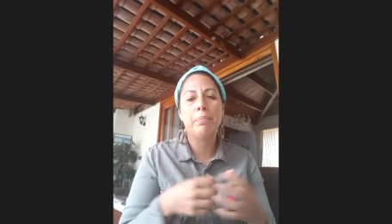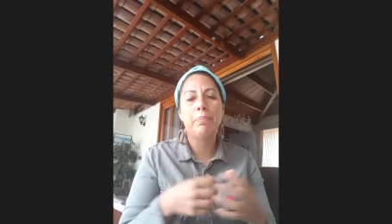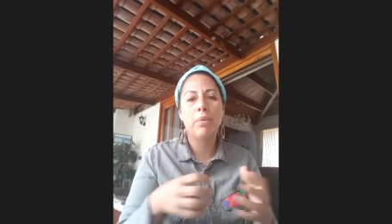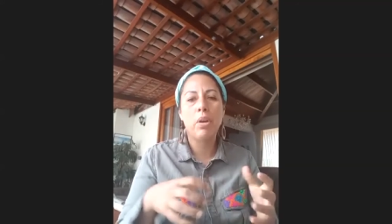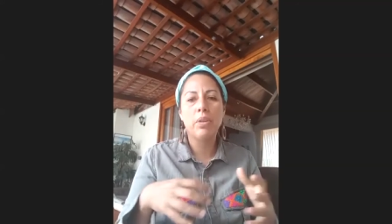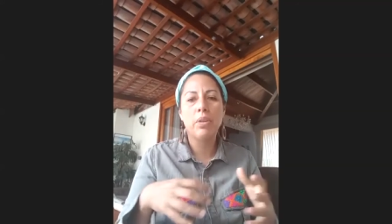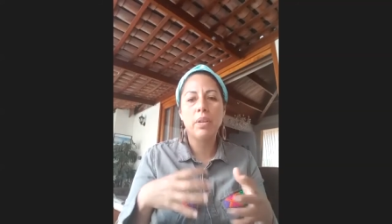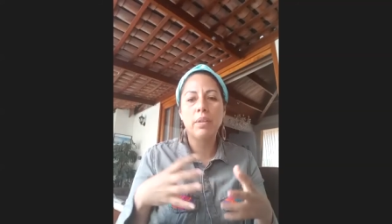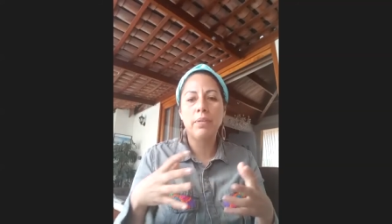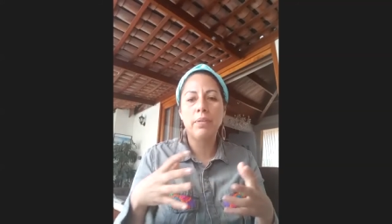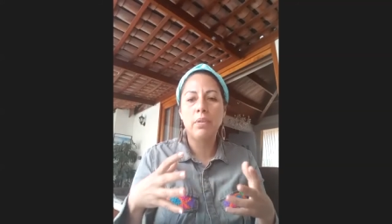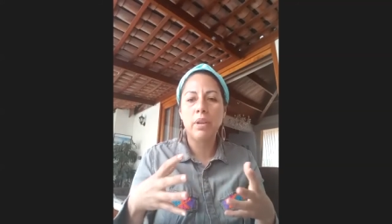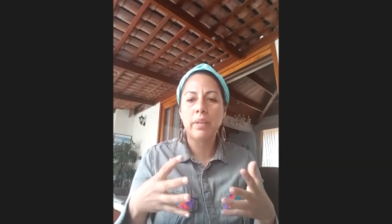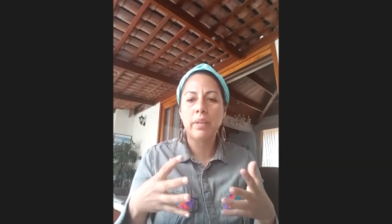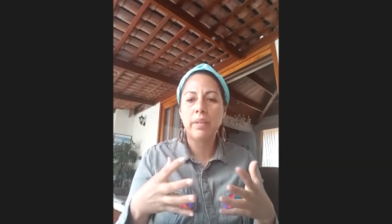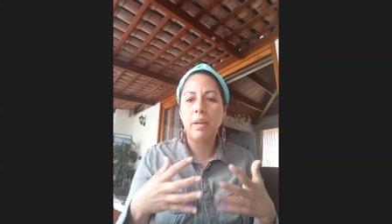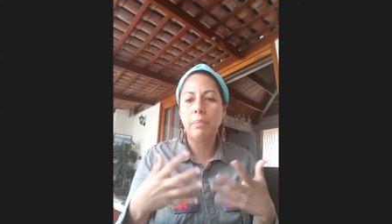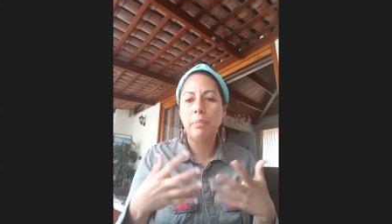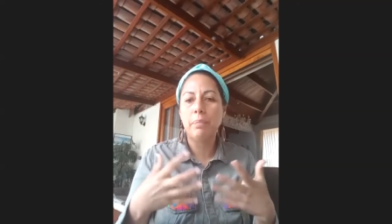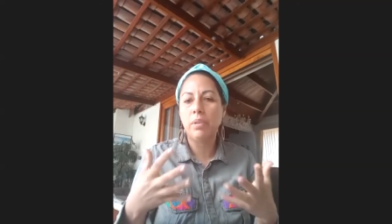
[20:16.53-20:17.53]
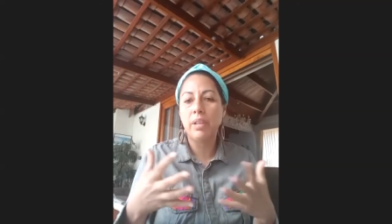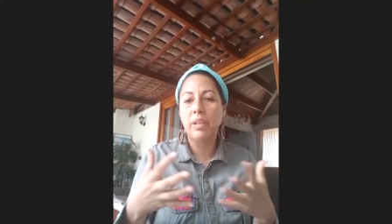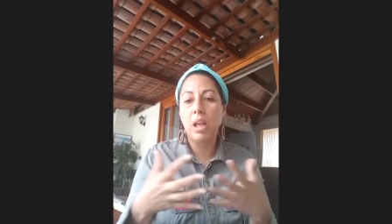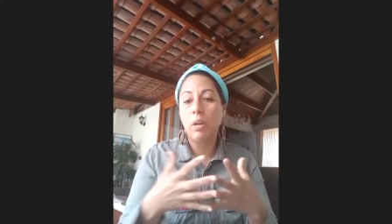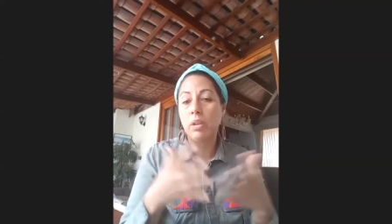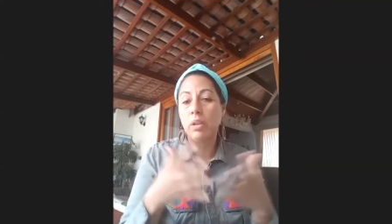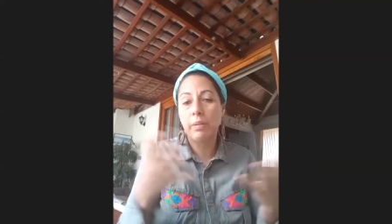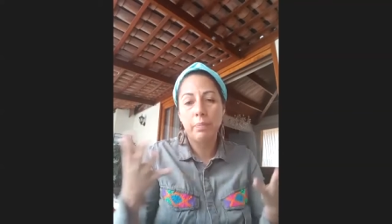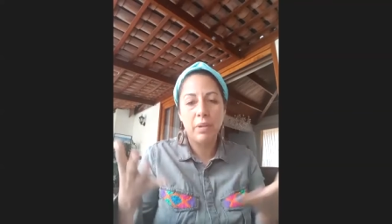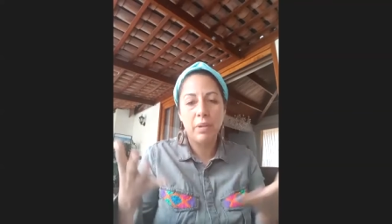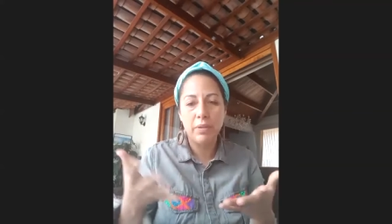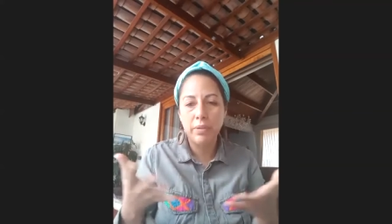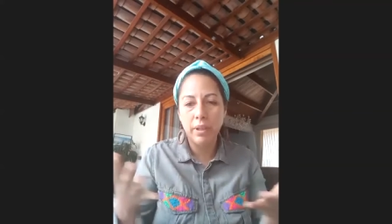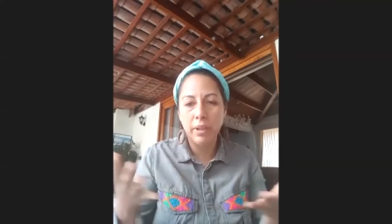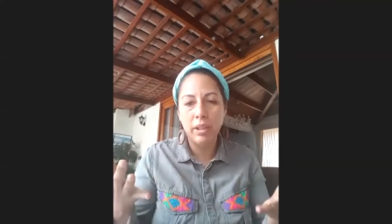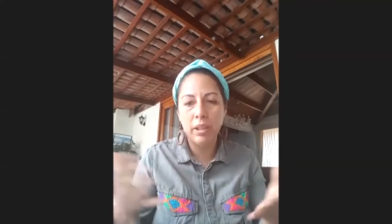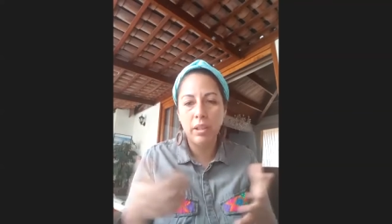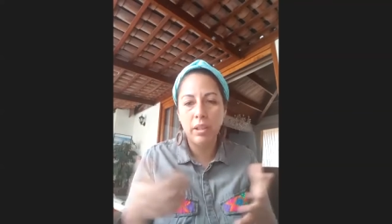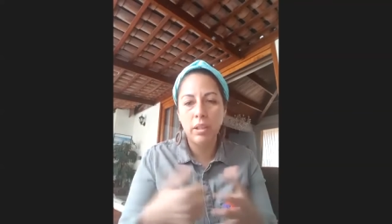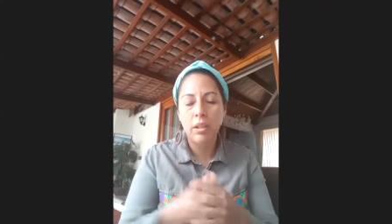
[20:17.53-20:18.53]
project, for example, now,
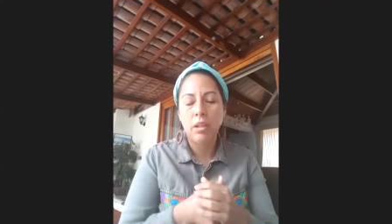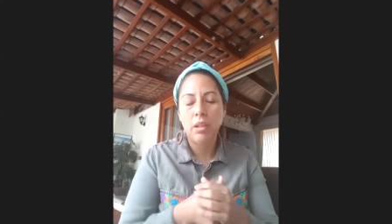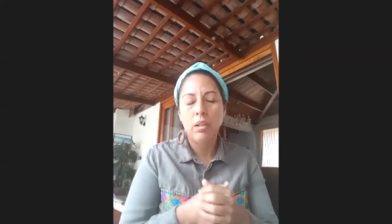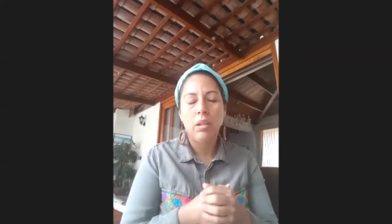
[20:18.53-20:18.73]
especially